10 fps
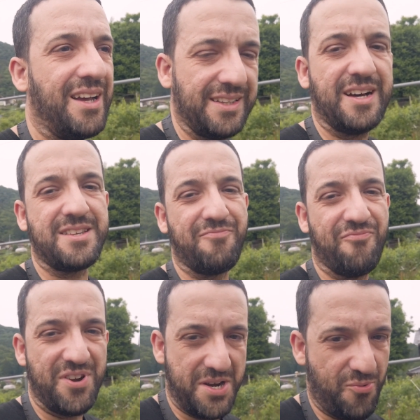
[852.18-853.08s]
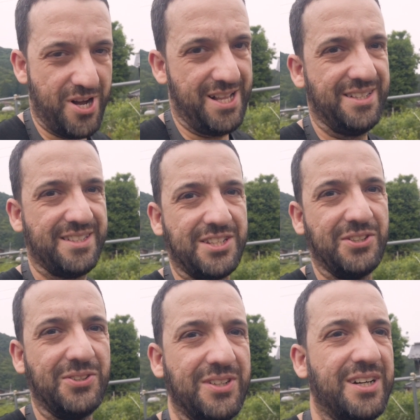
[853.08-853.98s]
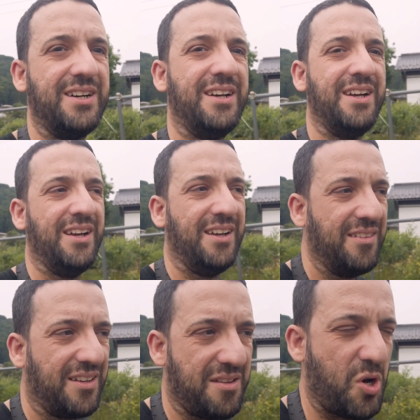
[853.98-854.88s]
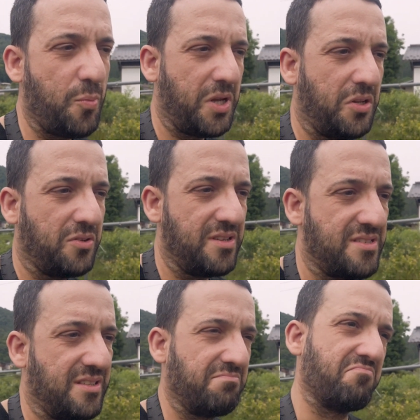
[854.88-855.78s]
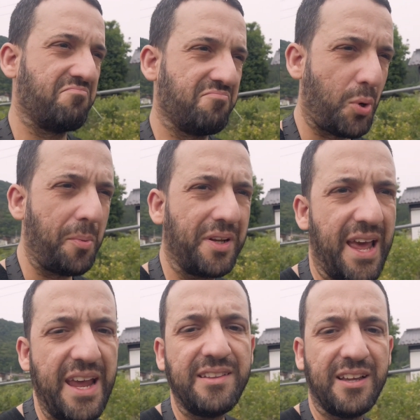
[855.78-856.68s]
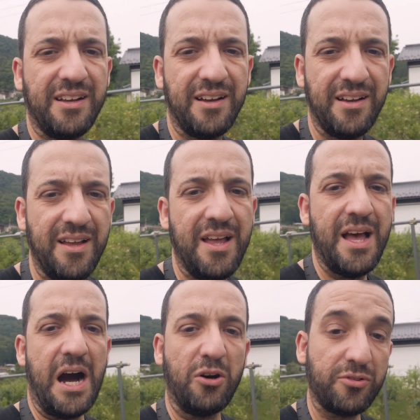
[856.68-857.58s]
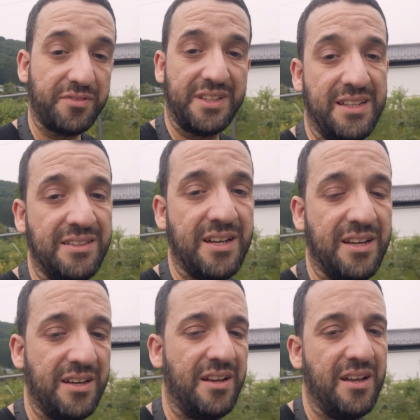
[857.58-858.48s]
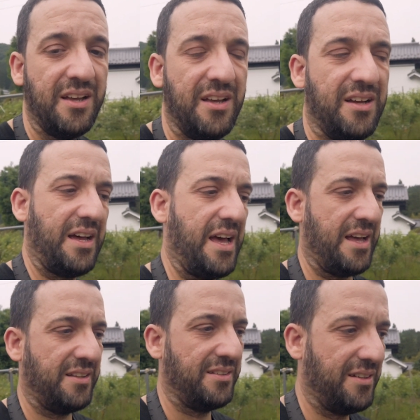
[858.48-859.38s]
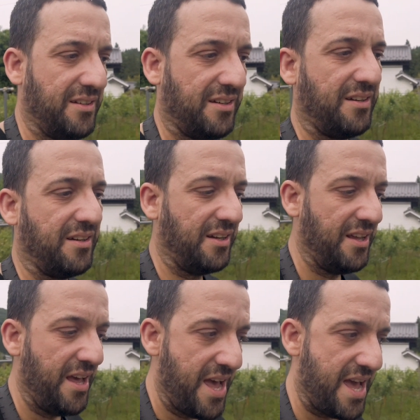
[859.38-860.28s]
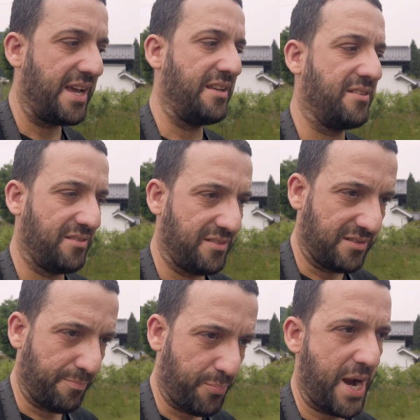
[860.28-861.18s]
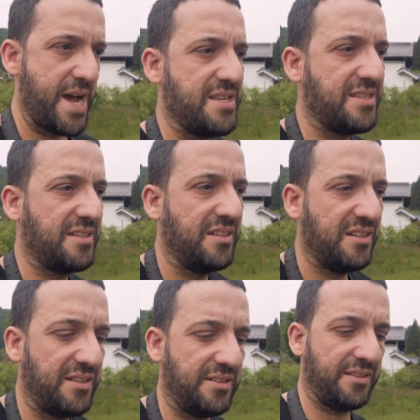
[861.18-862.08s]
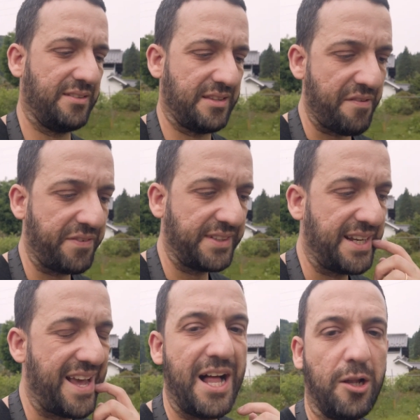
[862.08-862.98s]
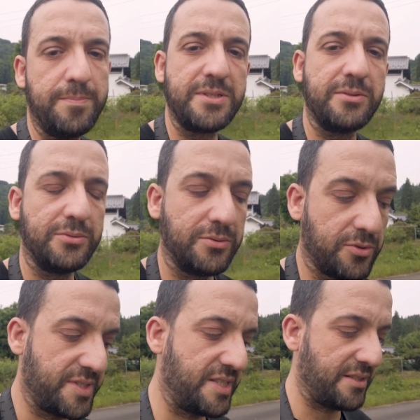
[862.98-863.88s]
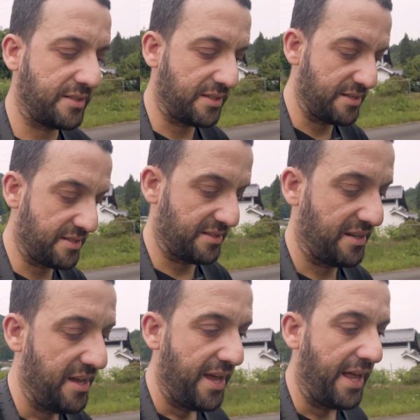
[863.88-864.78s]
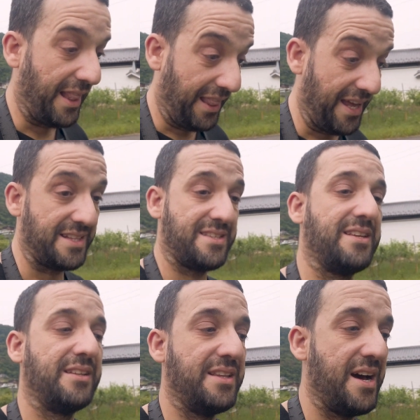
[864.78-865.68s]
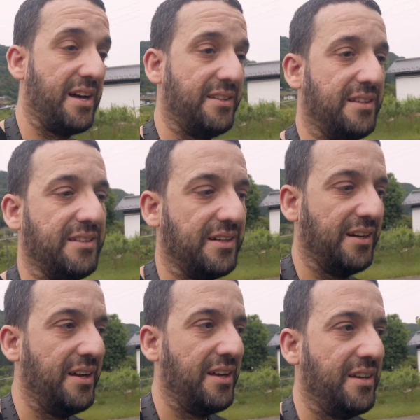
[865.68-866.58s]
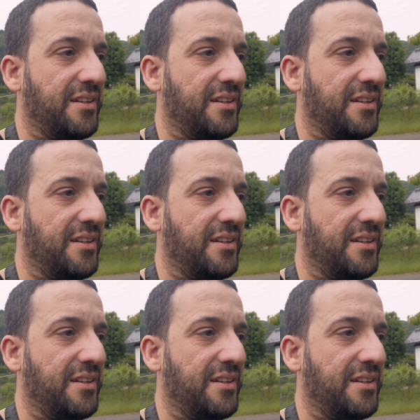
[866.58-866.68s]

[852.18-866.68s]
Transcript: it very well. So in my opinion, it's probably an 8 out of 10. And again, the price definitely helps to consider this a lens that